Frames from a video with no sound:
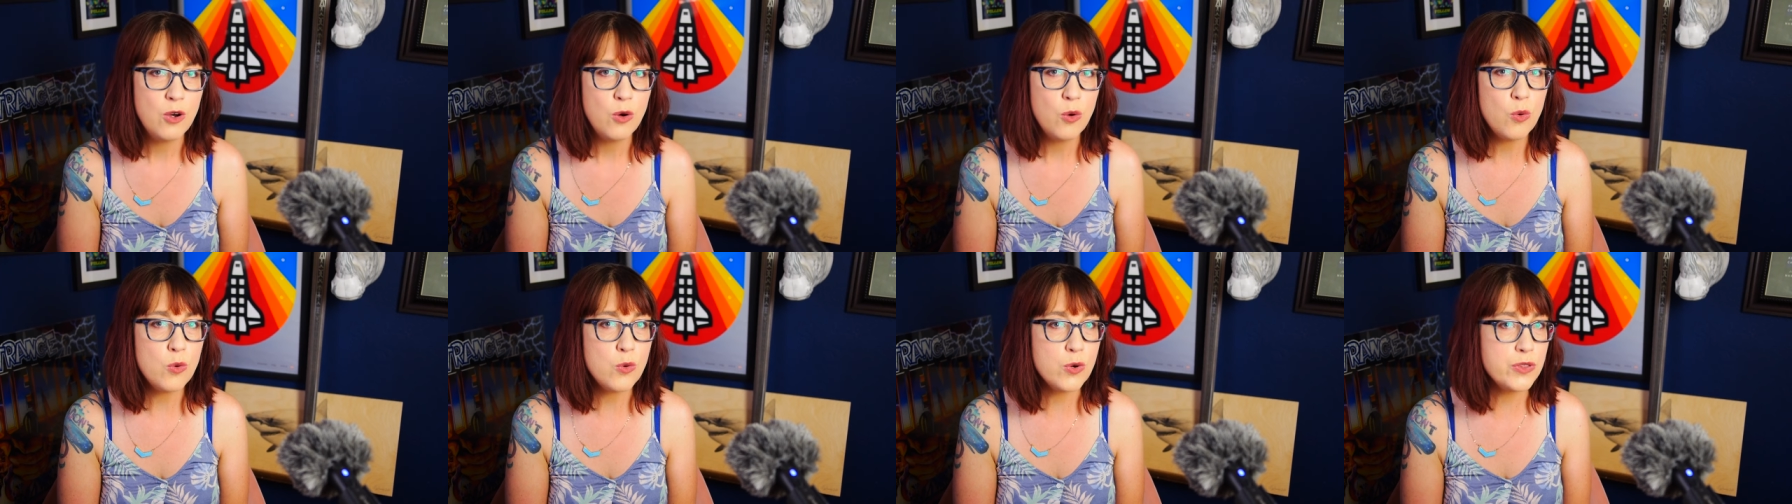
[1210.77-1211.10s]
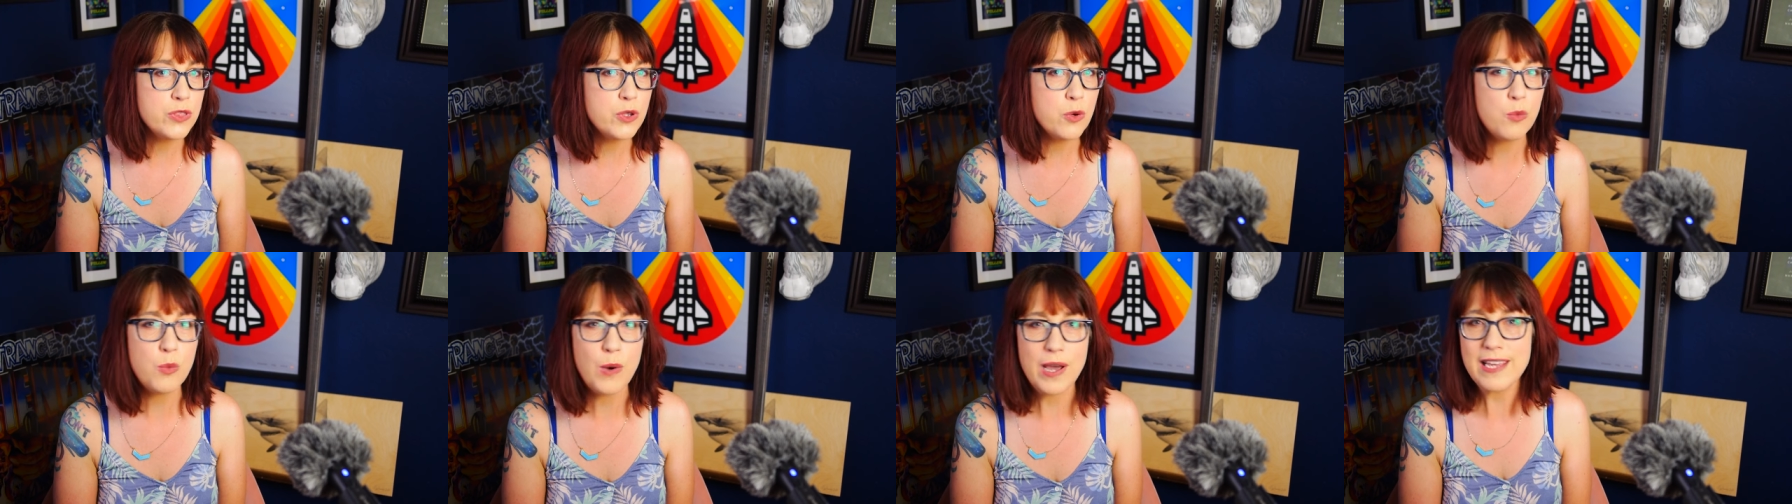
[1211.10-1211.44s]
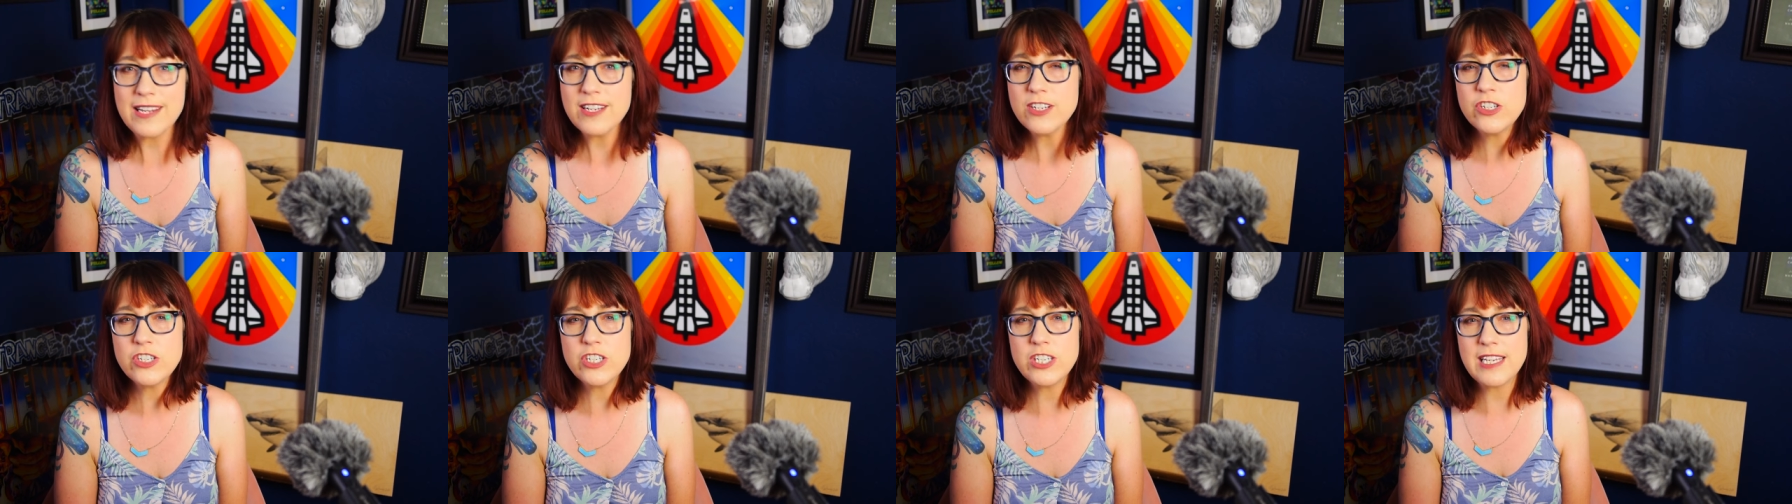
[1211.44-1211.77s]
or the
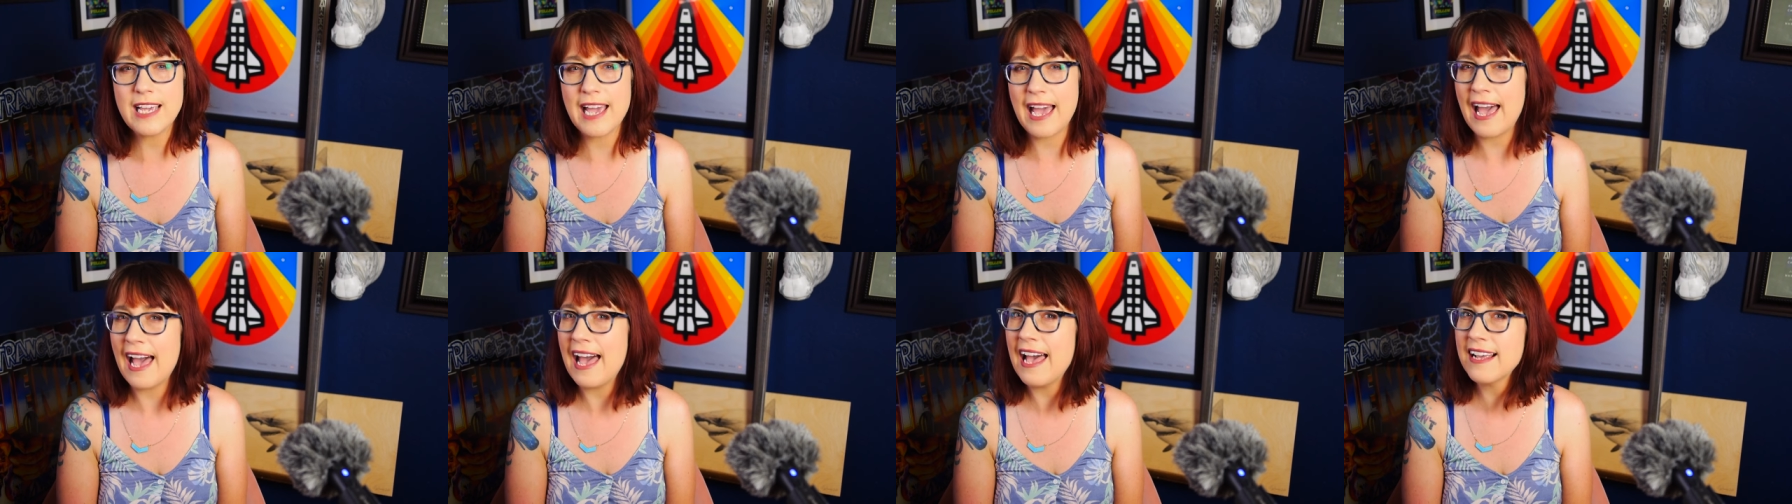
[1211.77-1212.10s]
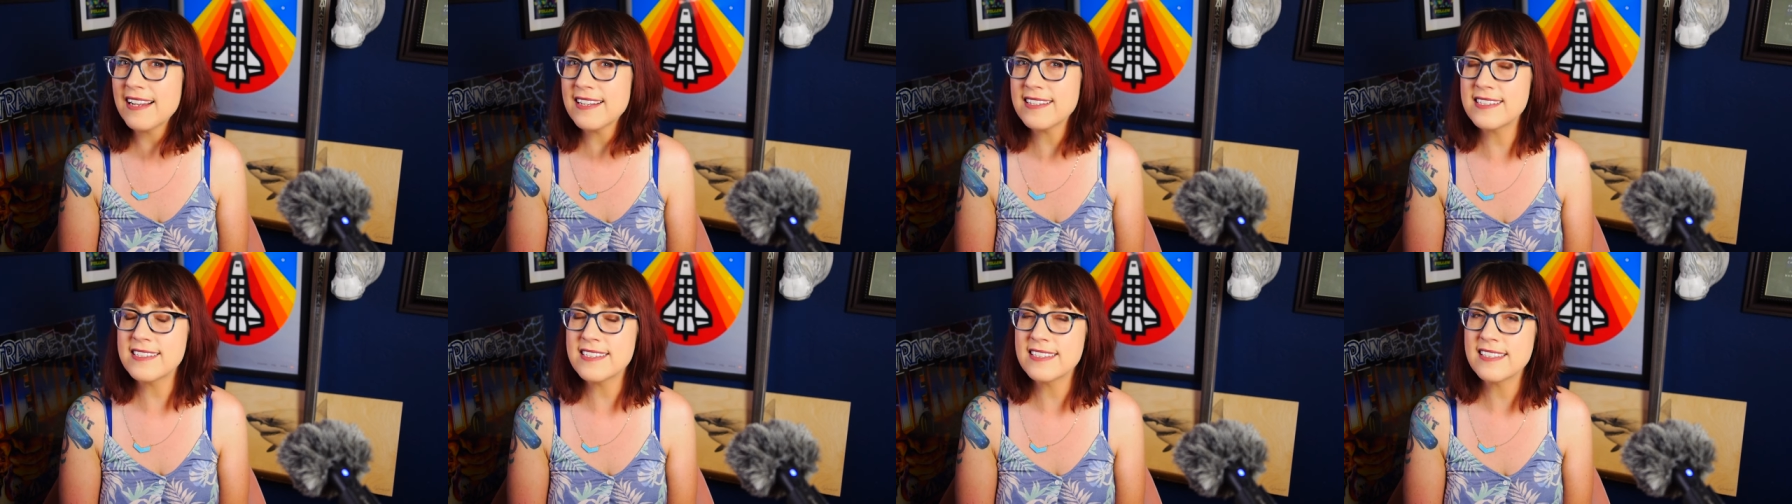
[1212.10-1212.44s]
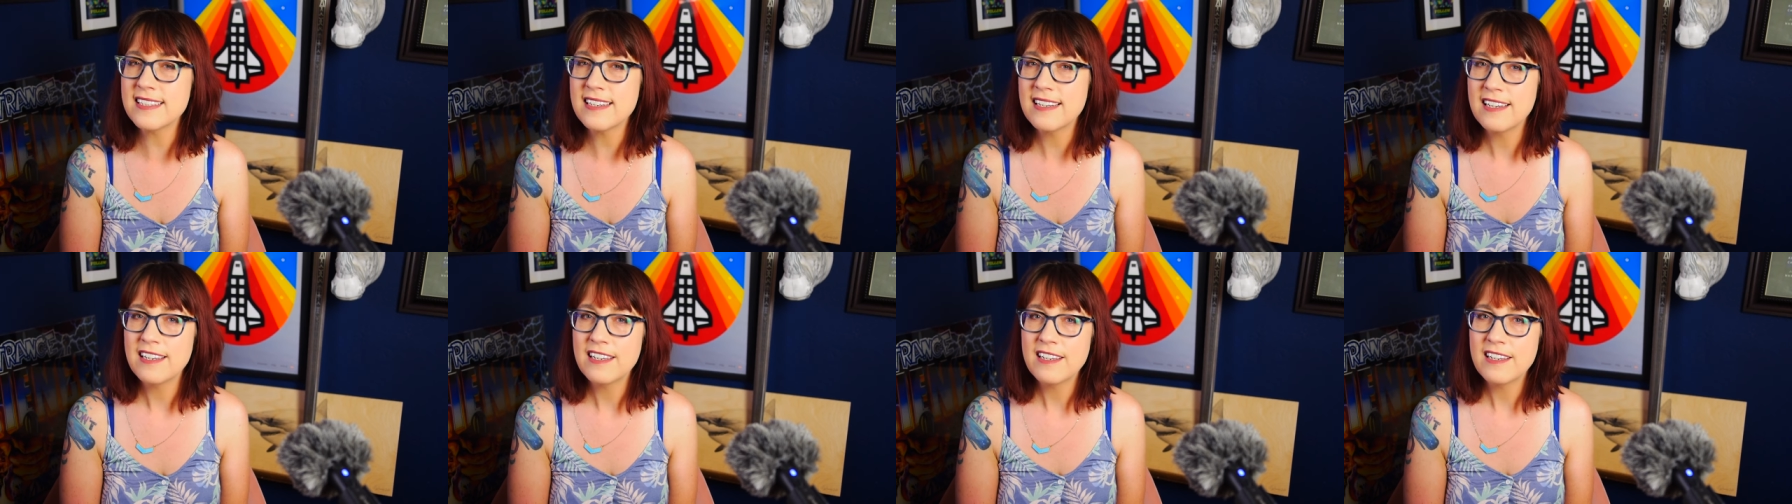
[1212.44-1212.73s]
way she acts,